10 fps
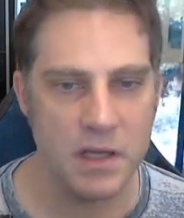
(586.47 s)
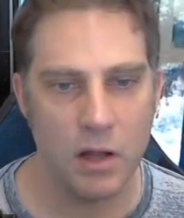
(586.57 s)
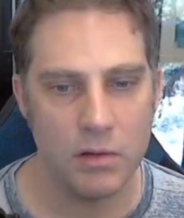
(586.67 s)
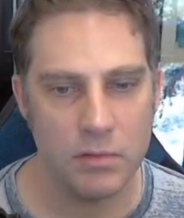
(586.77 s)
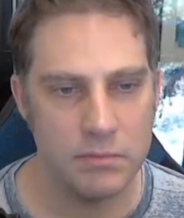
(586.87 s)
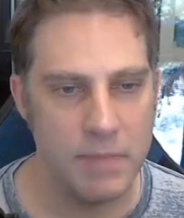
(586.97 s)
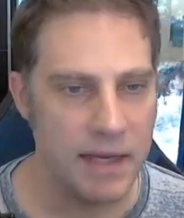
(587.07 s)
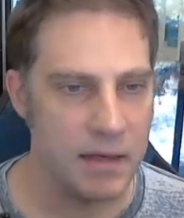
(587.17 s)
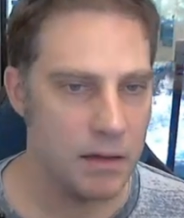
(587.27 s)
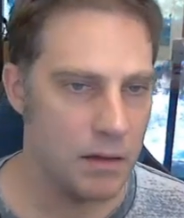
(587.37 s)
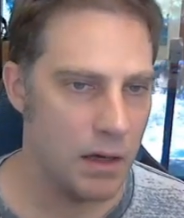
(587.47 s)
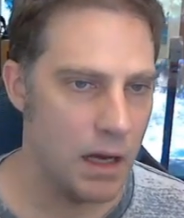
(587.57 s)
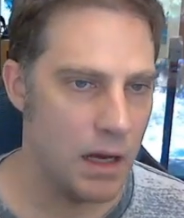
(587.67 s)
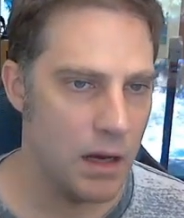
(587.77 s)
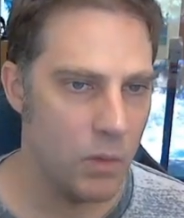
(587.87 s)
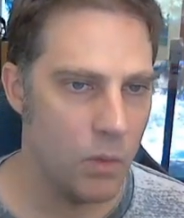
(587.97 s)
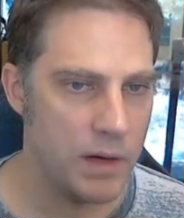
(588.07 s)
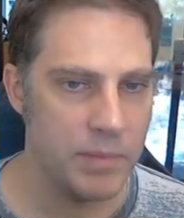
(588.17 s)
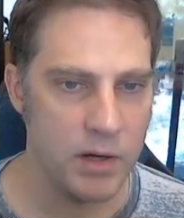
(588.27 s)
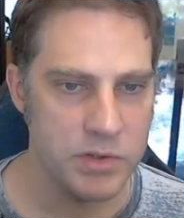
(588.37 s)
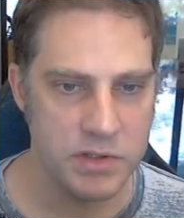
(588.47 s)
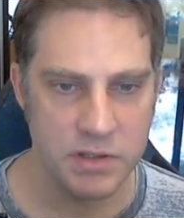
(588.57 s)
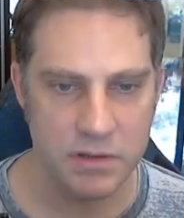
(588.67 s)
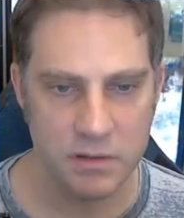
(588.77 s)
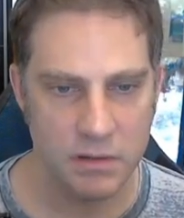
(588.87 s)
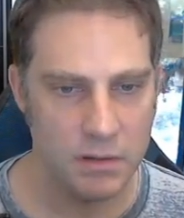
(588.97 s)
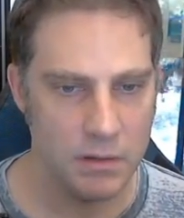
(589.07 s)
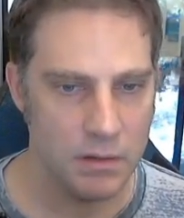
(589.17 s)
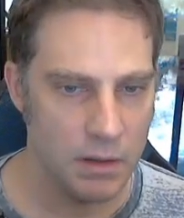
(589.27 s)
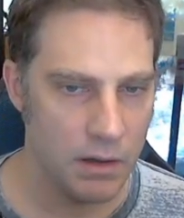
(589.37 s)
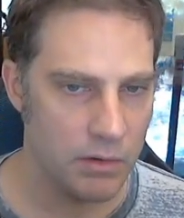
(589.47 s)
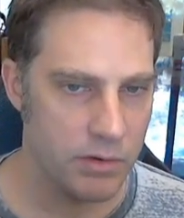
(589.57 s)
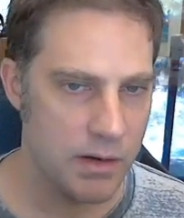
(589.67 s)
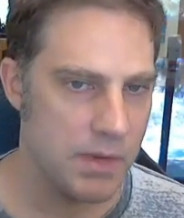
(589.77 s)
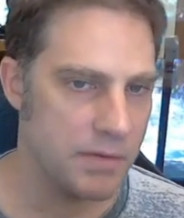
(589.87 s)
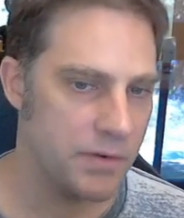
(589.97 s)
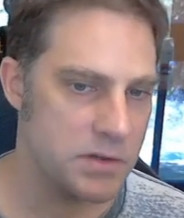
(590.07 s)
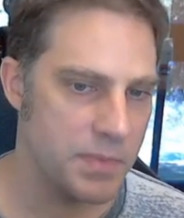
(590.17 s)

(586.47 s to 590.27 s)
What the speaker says: do is I'll make one post. I'll create my